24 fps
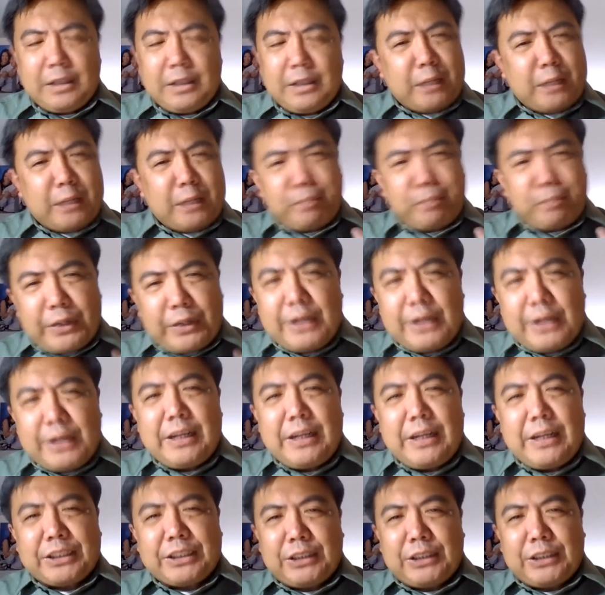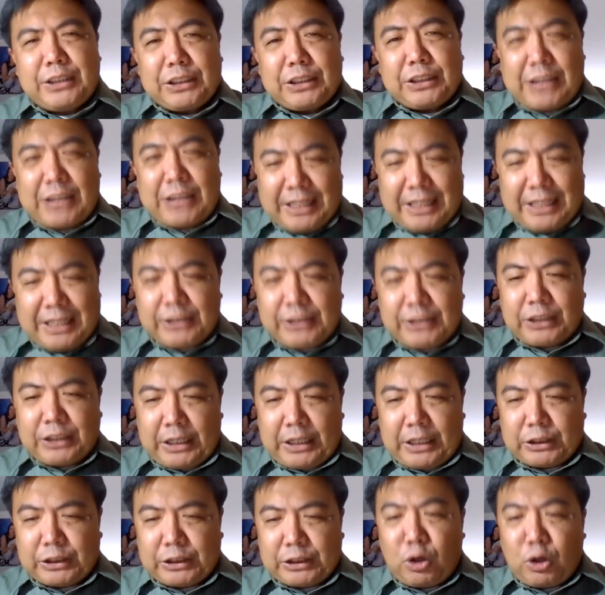that prayerlessness leads
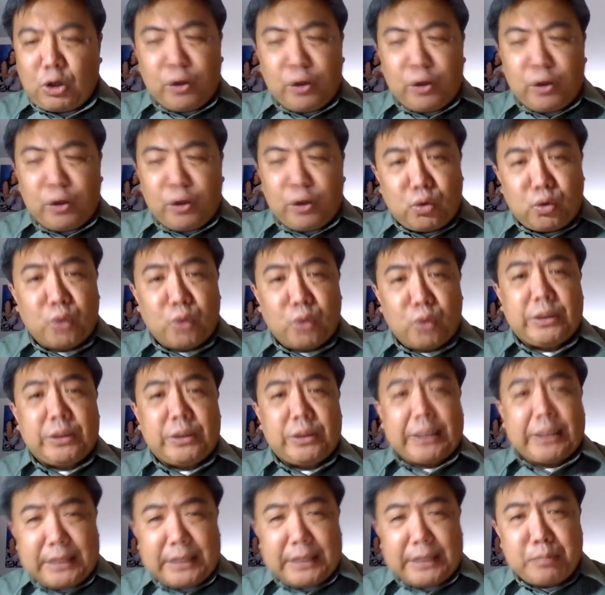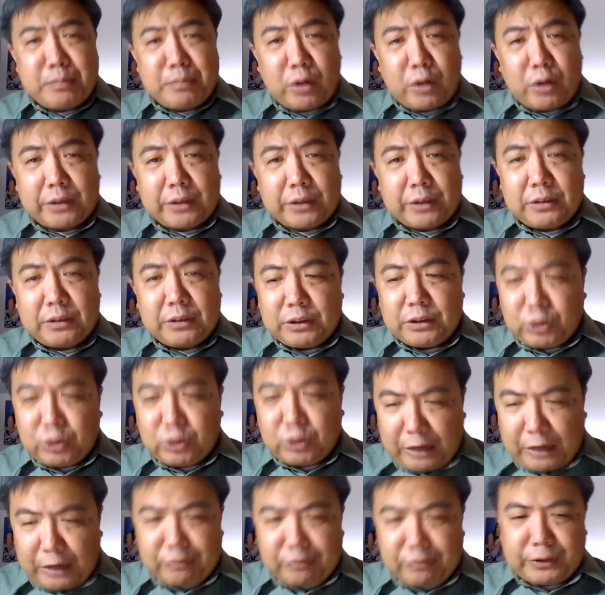us on the road that Nimrod
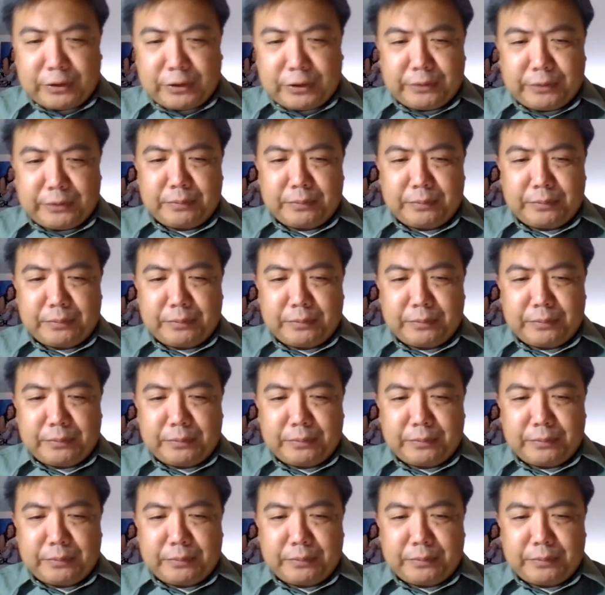traveled.